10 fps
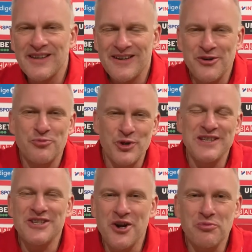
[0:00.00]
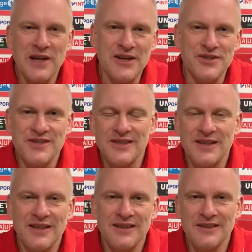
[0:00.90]
They are pretty young players,
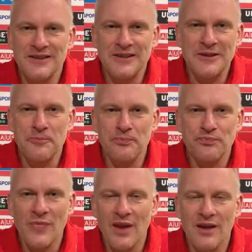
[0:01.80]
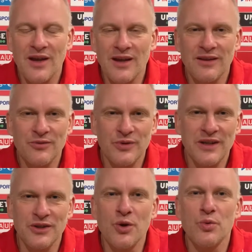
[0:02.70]
and um, and
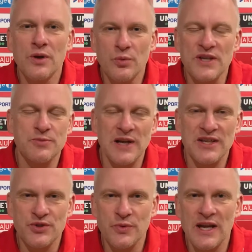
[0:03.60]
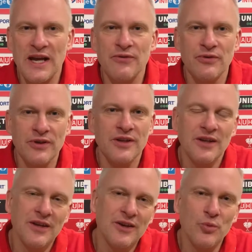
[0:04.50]
we know which players we have
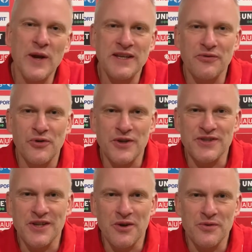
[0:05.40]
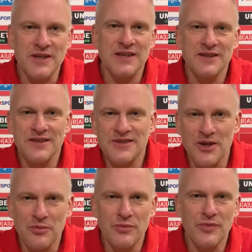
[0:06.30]
waiting for us now in
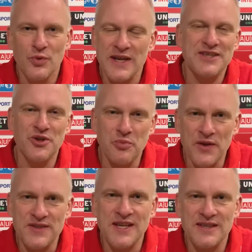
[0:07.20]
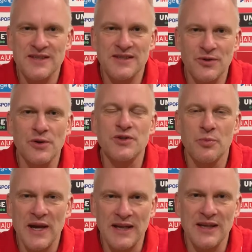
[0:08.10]
some weeks or months. That's also
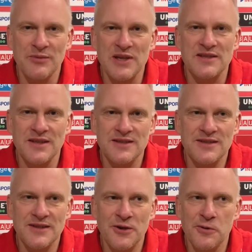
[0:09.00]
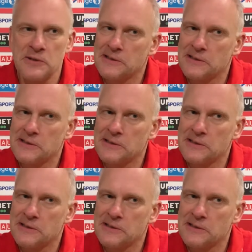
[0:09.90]
back in business. So.